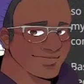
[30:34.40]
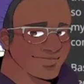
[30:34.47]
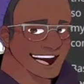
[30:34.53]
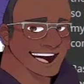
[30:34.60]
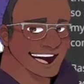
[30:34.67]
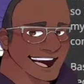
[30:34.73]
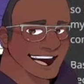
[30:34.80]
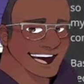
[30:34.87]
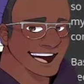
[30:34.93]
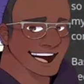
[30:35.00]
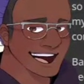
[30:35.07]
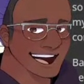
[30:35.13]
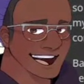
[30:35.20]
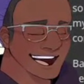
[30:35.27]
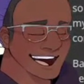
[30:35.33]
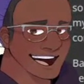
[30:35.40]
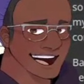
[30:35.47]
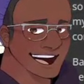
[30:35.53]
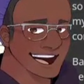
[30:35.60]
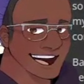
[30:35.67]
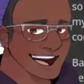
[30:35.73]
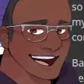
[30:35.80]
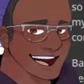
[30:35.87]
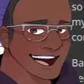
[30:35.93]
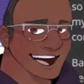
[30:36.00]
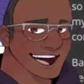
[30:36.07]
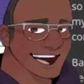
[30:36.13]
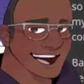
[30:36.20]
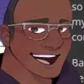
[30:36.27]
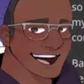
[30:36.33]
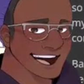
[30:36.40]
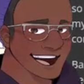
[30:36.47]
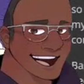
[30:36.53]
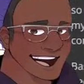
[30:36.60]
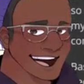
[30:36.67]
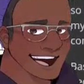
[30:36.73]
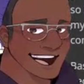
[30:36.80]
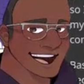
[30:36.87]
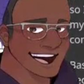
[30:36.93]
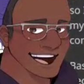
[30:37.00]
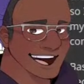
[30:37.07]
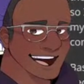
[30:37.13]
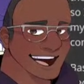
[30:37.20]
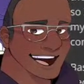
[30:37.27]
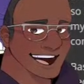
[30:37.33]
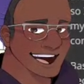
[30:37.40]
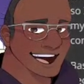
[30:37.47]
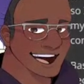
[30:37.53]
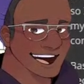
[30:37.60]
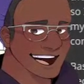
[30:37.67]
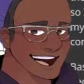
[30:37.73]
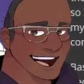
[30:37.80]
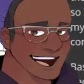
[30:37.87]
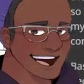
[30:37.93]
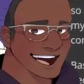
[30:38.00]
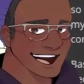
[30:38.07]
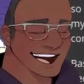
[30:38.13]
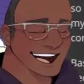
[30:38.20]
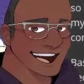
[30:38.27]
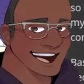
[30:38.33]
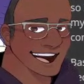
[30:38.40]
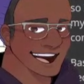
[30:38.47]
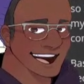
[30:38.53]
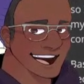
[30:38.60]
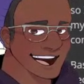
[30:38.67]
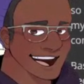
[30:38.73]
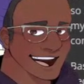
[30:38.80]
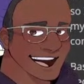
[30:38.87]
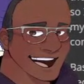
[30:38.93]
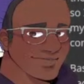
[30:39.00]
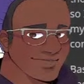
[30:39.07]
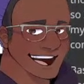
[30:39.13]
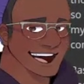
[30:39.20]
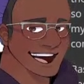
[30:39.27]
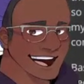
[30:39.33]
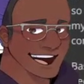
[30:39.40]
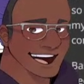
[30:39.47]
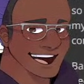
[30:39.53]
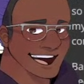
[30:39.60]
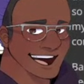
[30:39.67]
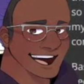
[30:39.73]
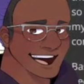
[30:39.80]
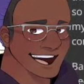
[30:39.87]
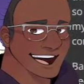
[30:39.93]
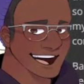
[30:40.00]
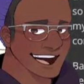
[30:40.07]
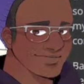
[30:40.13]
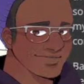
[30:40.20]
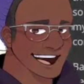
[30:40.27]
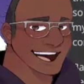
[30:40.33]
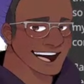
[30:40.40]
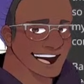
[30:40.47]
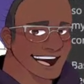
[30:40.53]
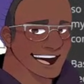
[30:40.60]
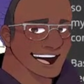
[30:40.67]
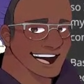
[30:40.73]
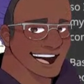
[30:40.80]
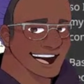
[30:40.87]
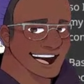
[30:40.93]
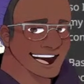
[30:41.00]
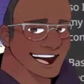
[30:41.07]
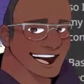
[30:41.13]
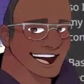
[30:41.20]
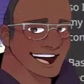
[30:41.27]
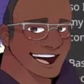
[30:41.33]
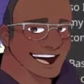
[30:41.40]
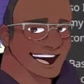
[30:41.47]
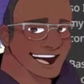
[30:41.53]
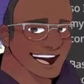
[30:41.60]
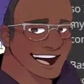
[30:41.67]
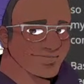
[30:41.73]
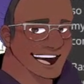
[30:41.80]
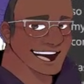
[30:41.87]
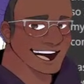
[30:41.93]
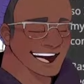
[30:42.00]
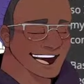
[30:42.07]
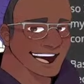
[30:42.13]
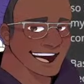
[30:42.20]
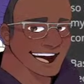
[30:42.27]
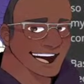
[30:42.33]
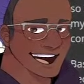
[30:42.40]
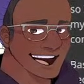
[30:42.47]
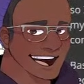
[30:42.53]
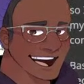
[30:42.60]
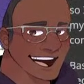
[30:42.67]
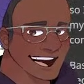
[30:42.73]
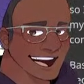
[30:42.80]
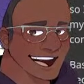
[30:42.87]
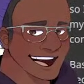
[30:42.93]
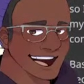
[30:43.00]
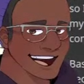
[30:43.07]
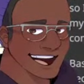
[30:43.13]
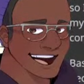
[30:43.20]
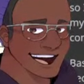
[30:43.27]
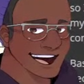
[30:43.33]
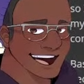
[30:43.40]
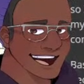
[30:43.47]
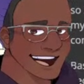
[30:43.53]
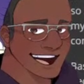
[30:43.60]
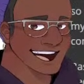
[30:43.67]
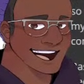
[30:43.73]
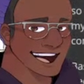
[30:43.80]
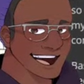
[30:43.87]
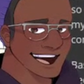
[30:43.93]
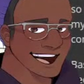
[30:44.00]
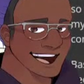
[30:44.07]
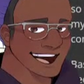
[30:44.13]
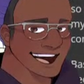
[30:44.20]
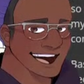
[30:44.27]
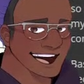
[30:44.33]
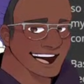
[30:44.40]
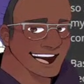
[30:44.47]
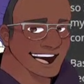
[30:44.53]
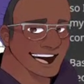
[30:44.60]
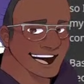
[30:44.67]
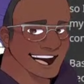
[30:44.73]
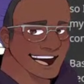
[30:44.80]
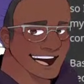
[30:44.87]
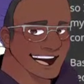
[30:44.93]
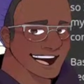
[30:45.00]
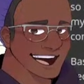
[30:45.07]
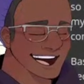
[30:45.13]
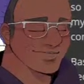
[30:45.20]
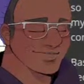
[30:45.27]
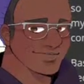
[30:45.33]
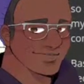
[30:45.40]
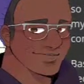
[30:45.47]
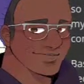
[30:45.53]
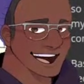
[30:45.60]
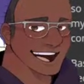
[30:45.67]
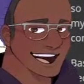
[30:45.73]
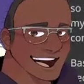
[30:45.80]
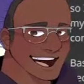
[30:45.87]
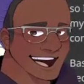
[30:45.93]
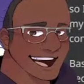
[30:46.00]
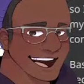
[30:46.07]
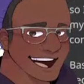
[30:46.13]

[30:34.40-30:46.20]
if you're just Joe Schmo with no bros, like, you ain't got no power, yo. You know what I mean? Like, you're not the one who's going to enter the conversation able to push things back. But